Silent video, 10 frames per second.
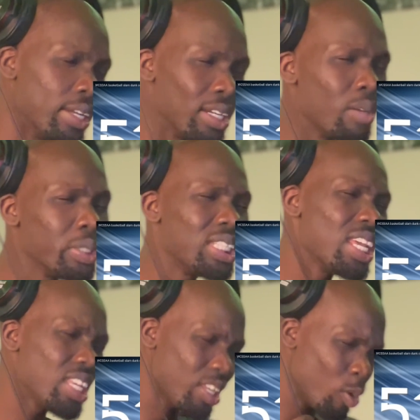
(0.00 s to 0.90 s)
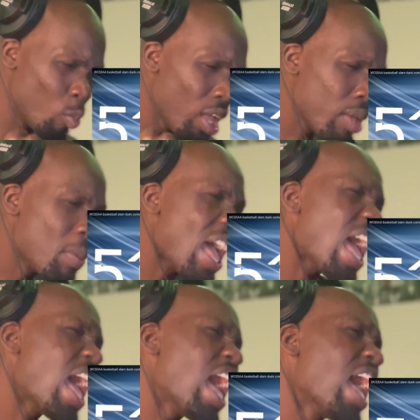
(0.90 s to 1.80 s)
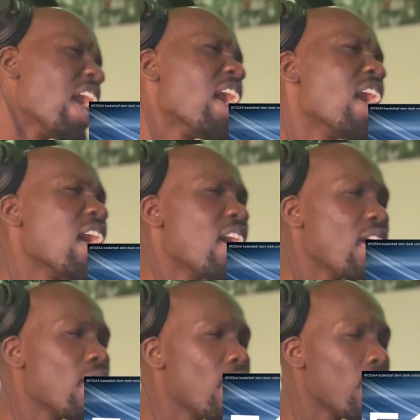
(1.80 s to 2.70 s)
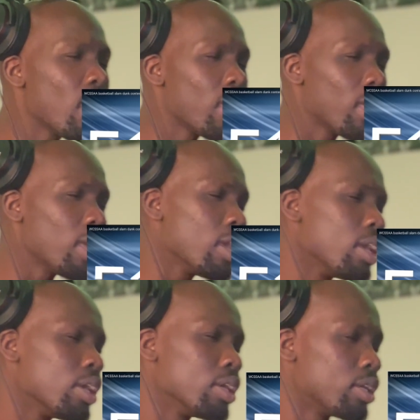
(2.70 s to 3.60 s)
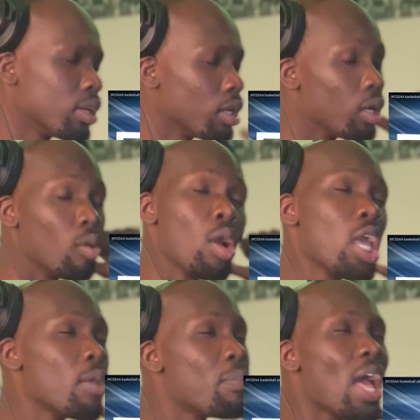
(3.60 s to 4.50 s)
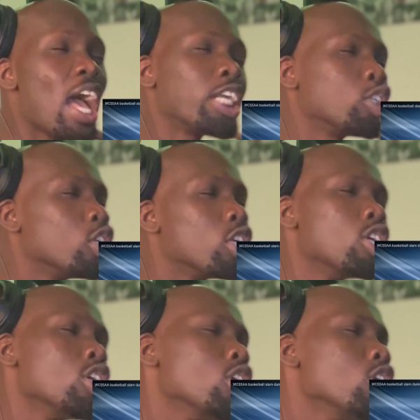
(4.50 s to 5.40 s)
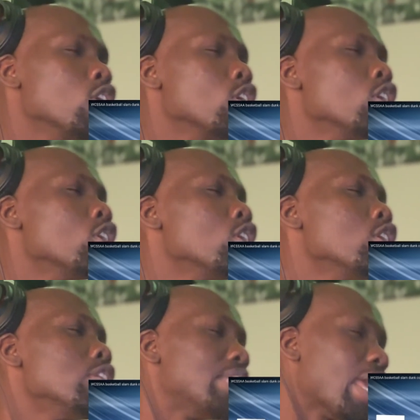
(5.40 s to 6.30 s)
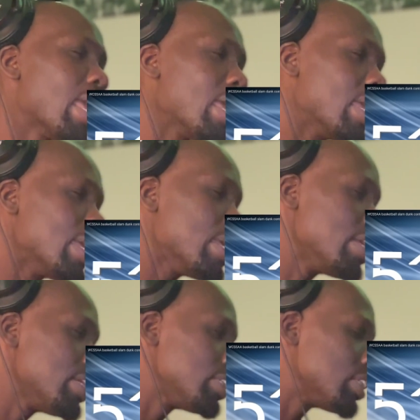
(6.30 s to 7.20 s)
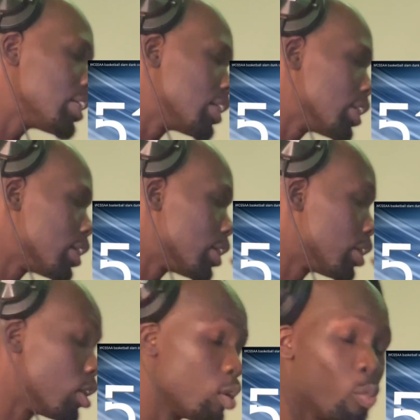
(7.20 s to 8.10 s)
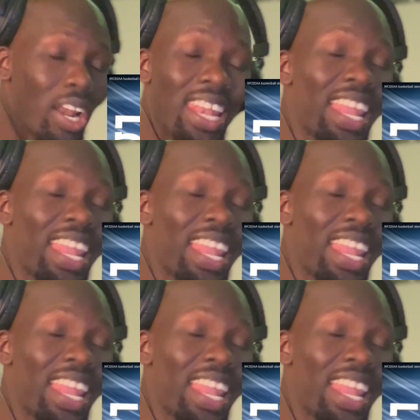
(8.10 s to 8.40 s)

I'm going to take it way back. Way back to the good days when